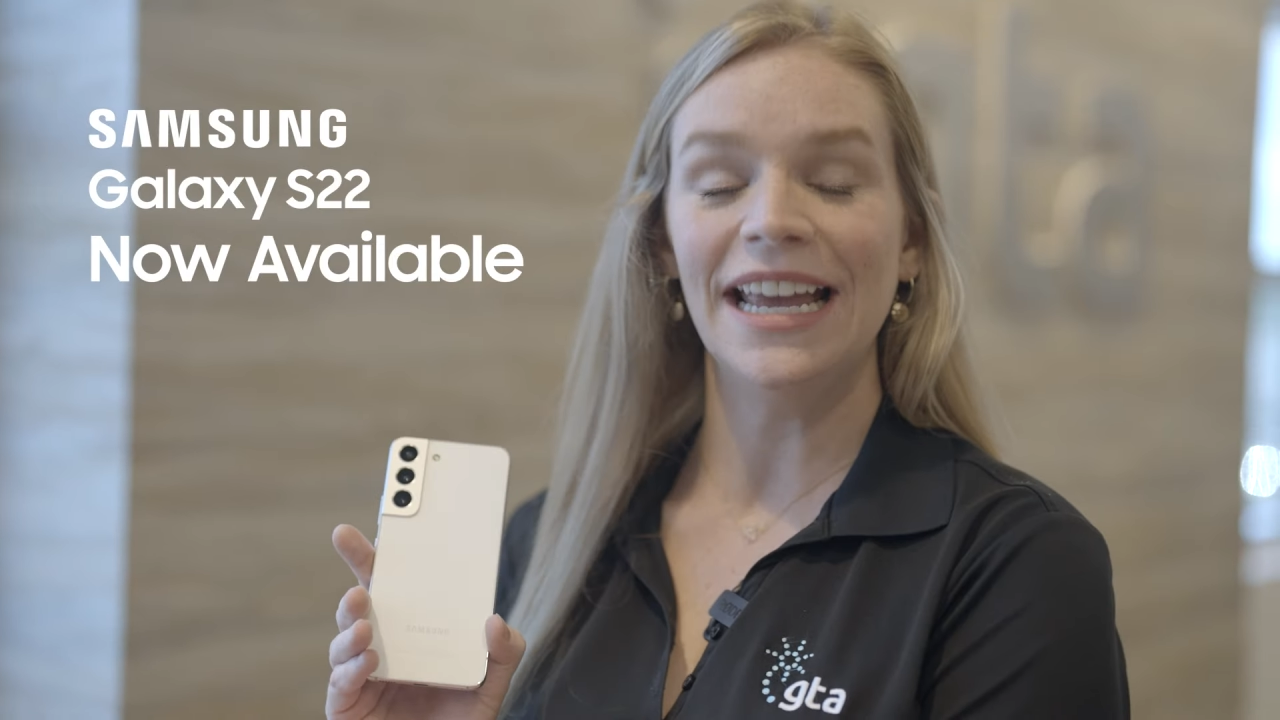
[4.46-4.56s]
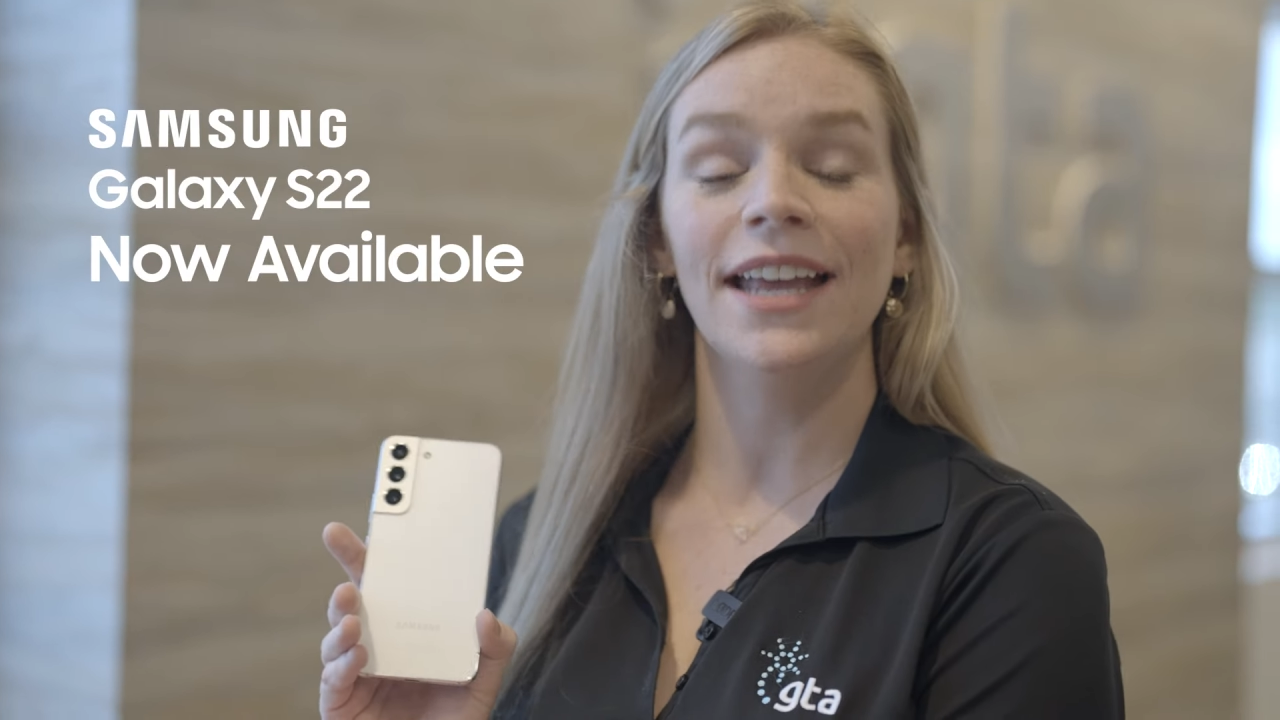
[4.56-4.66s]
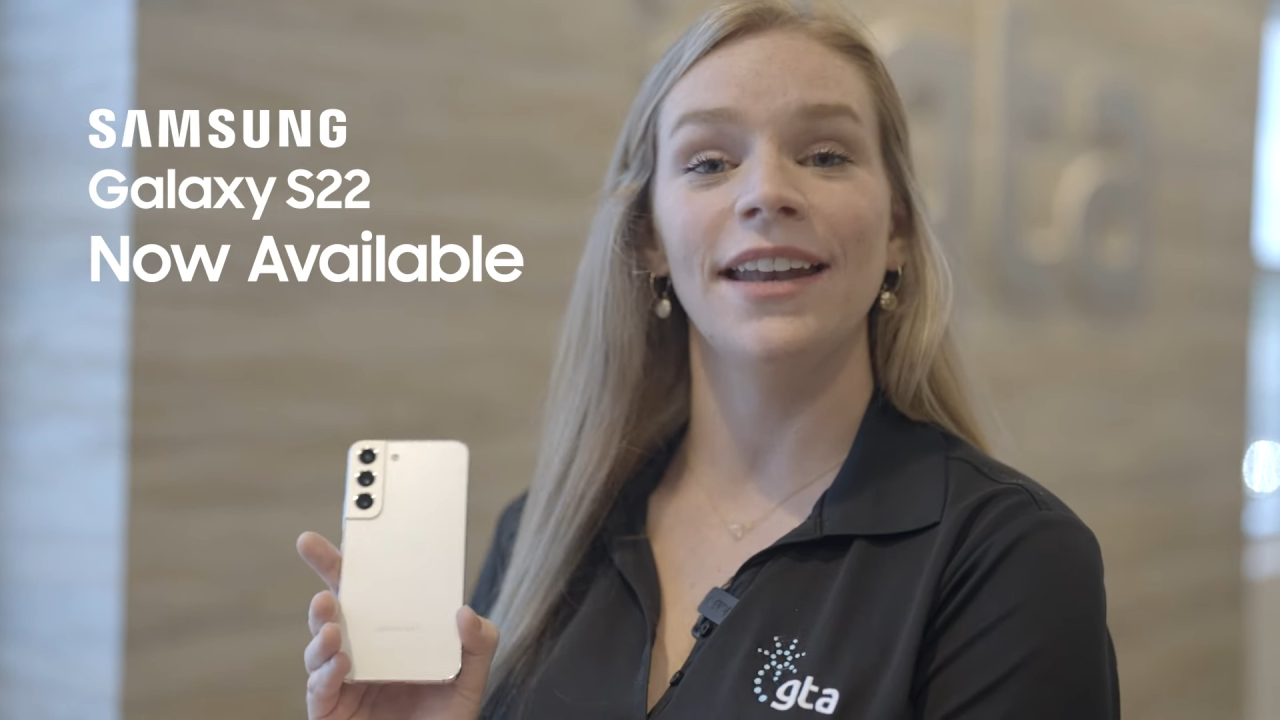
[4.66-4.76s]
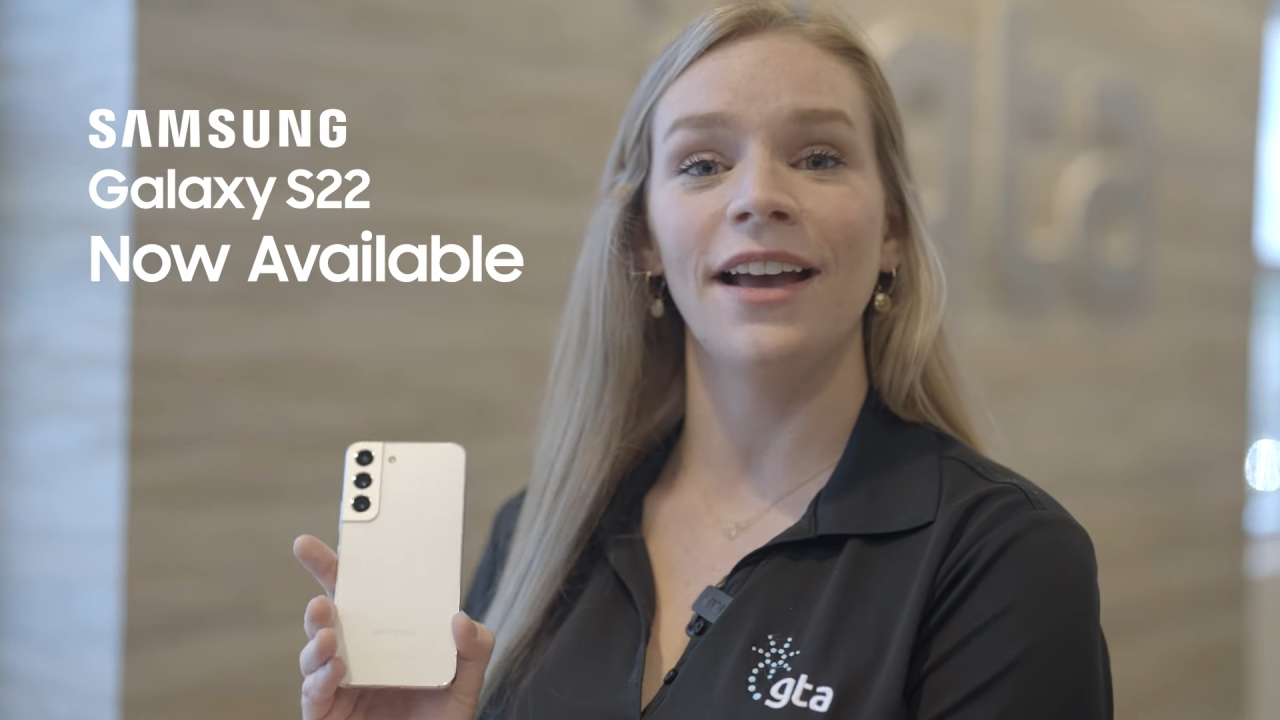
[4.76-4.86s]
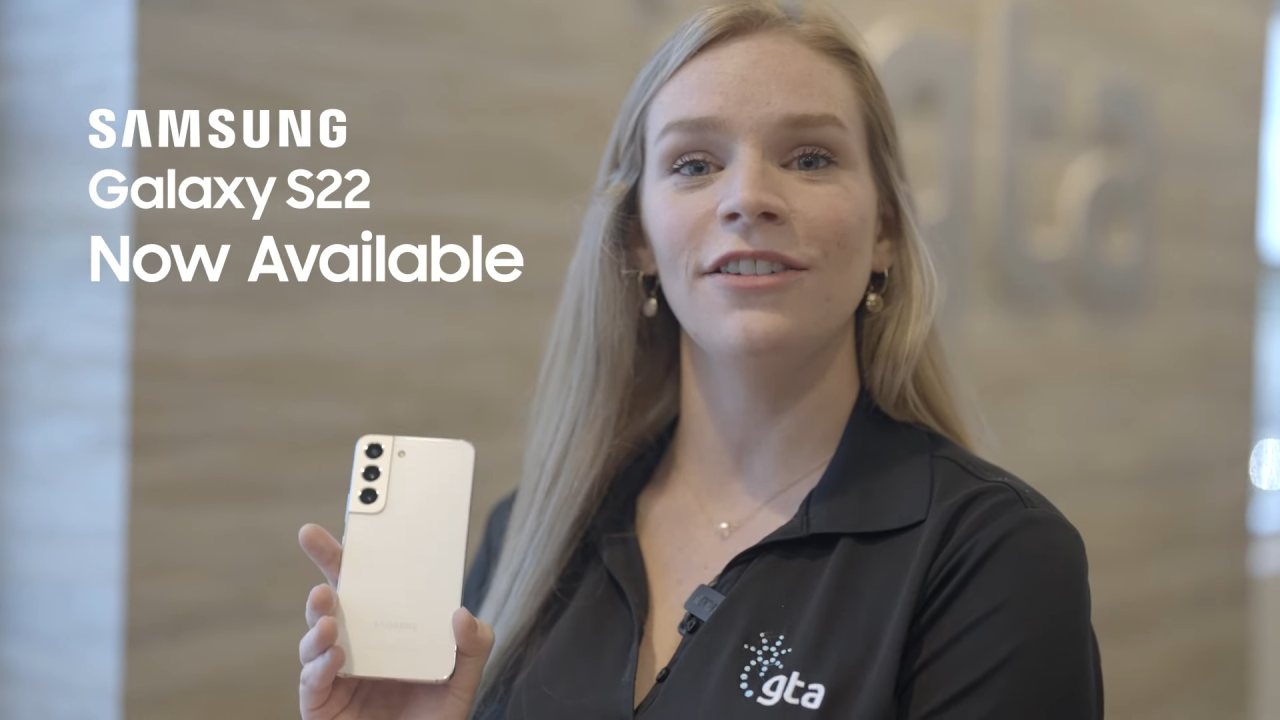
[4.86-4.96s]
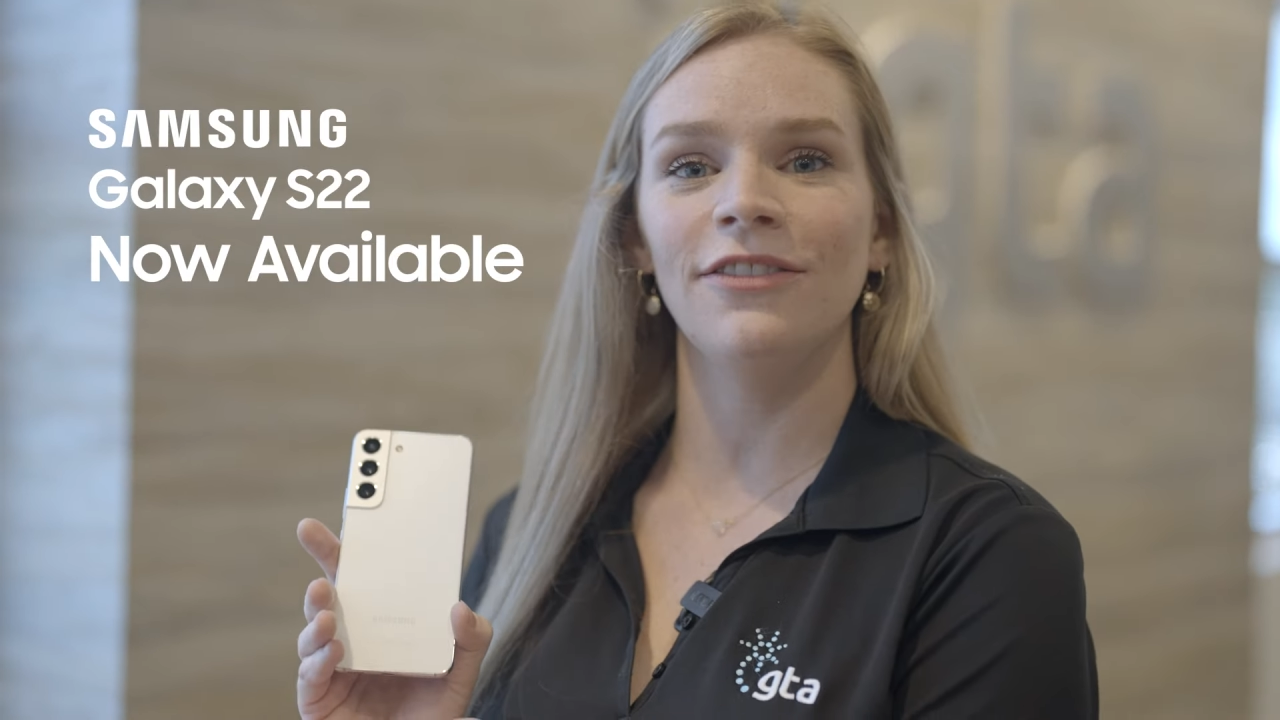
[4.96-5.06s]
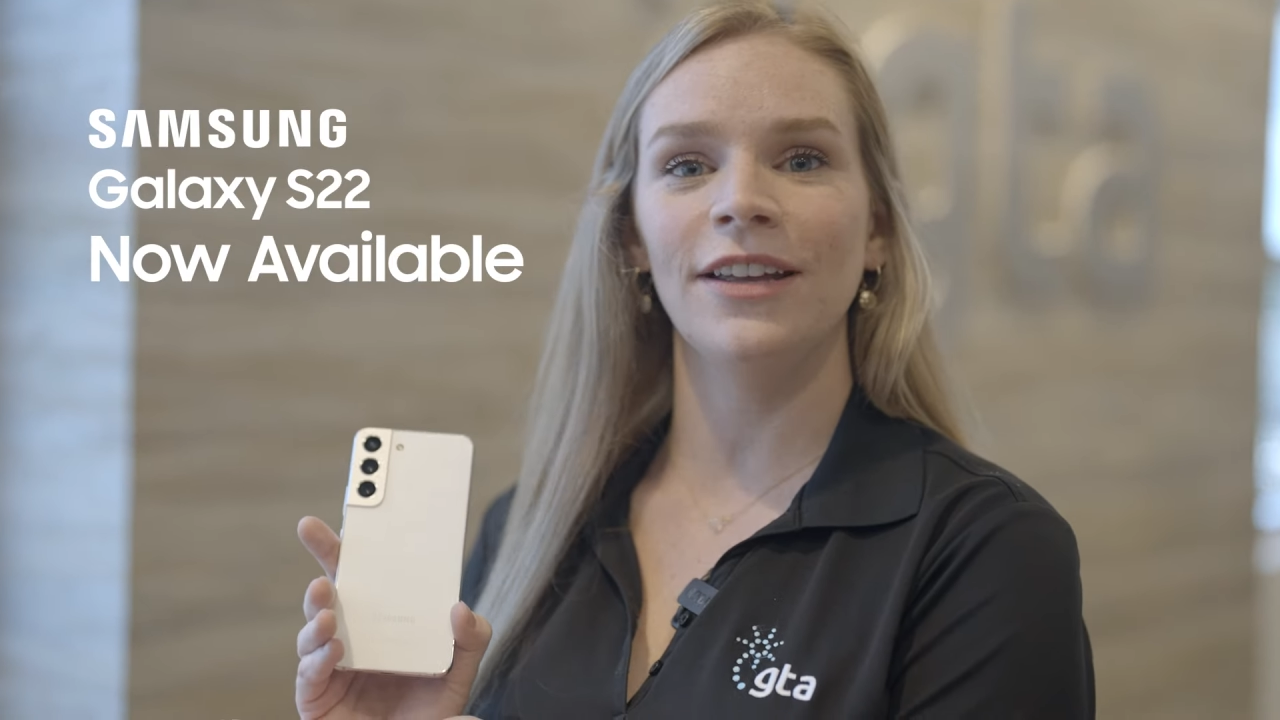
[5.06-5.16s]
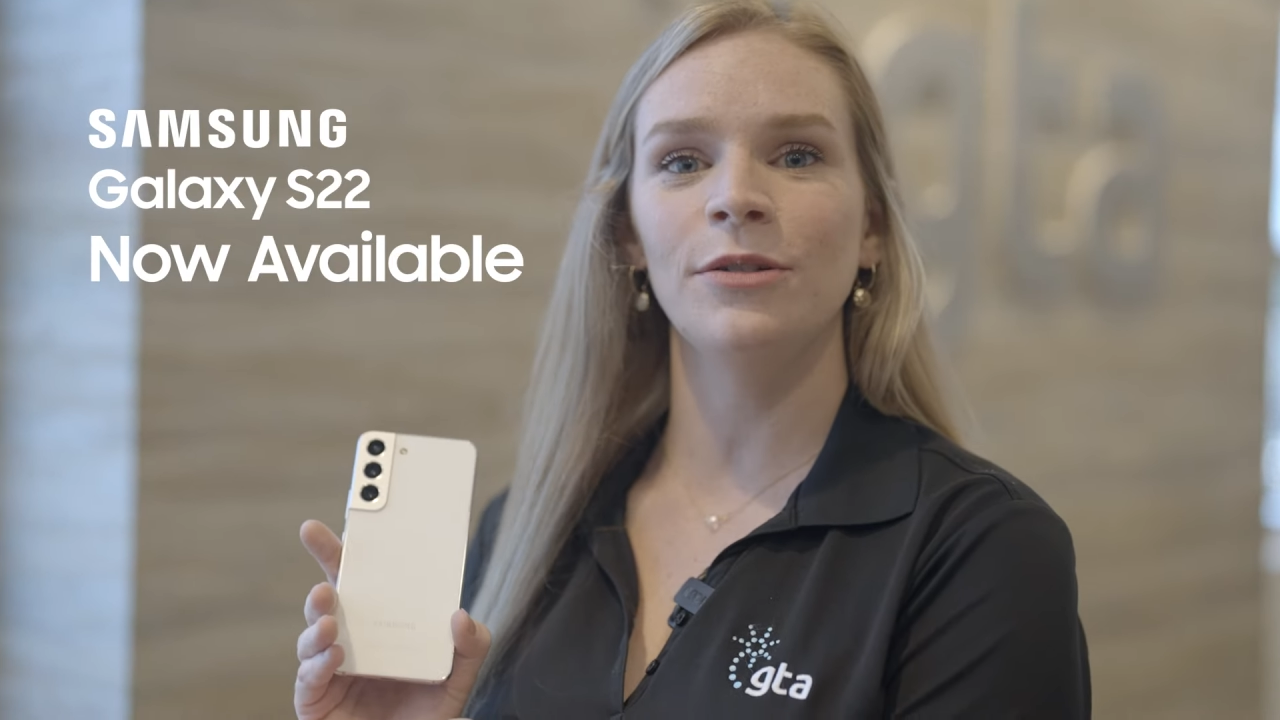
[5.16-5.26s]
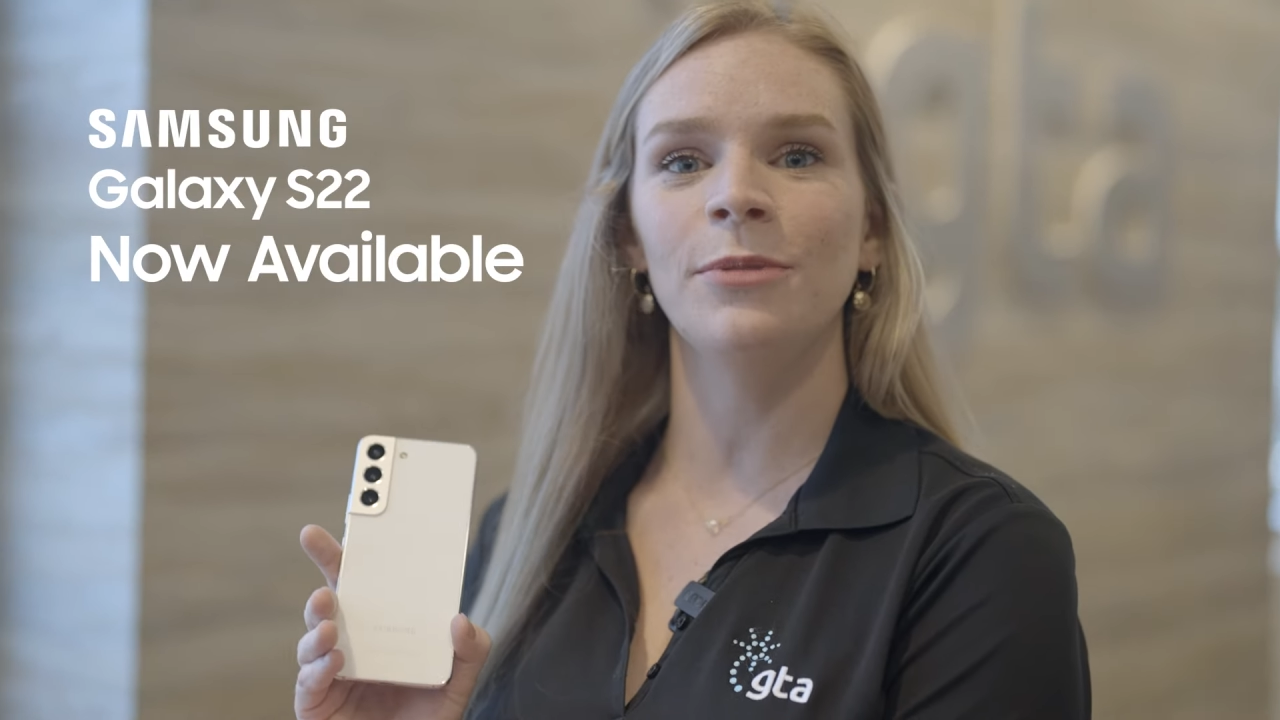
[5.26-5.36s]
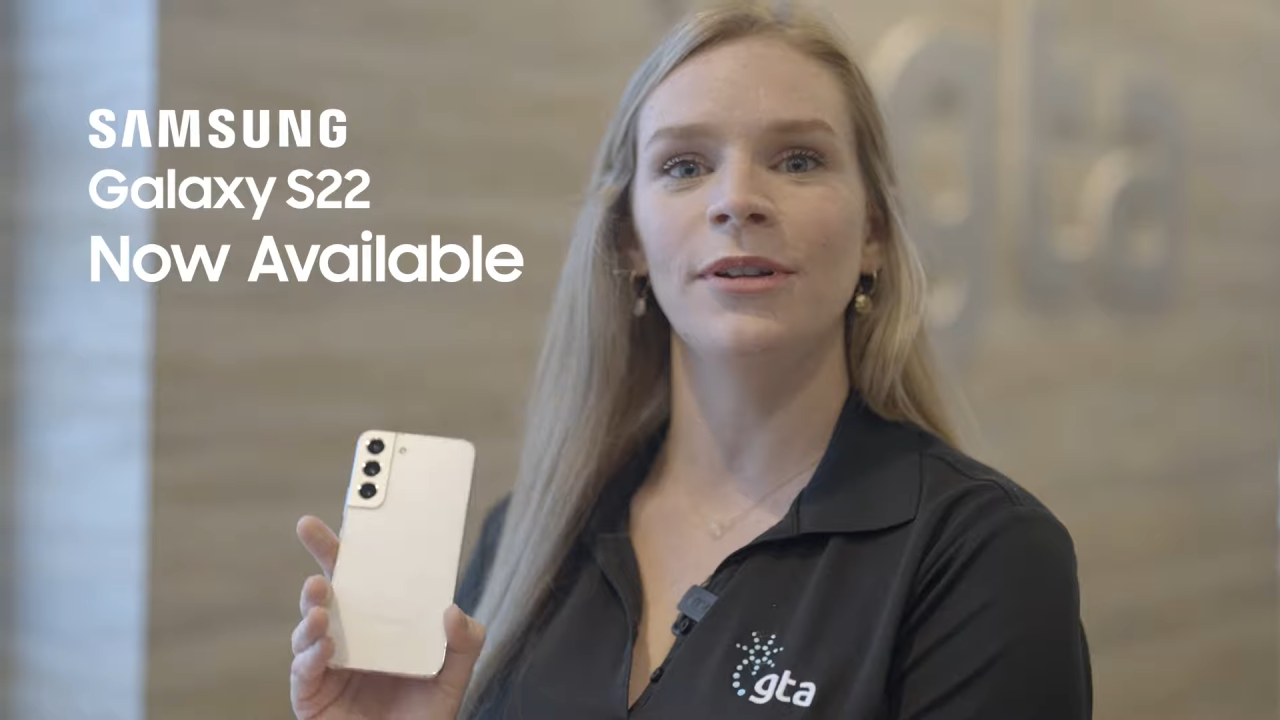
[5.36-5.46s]
now
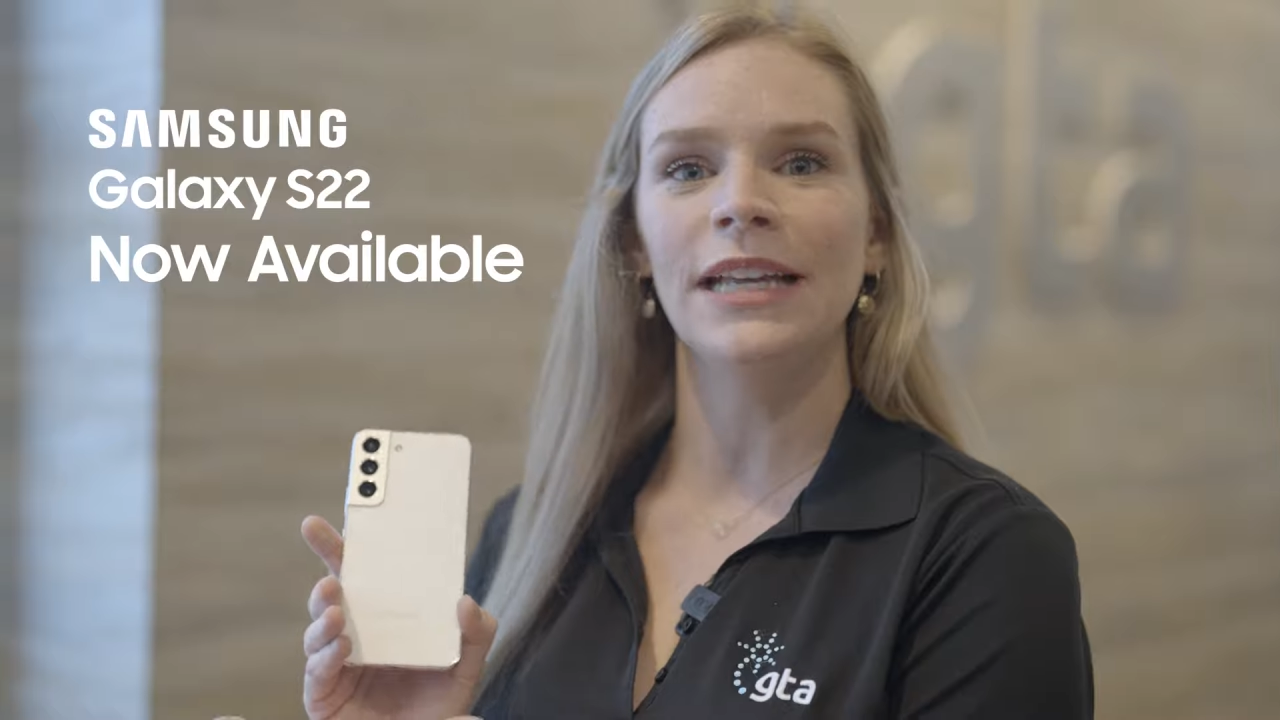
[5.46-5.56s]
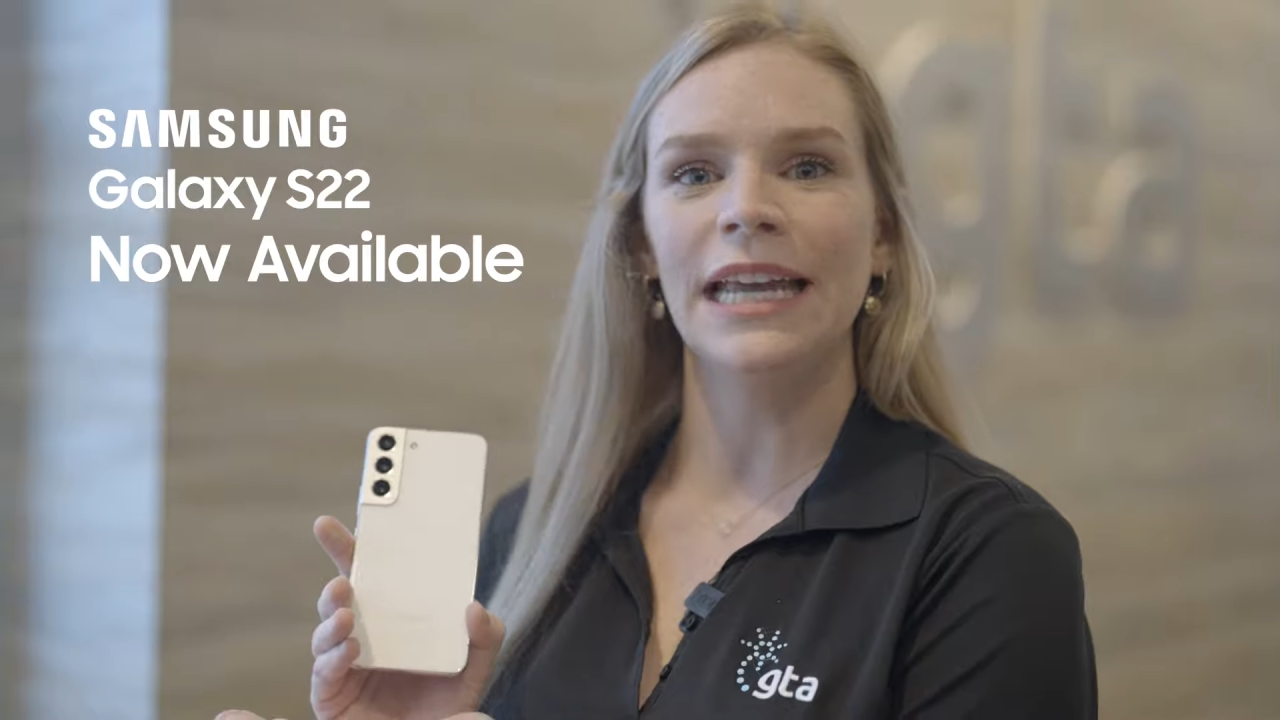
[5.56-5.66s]
available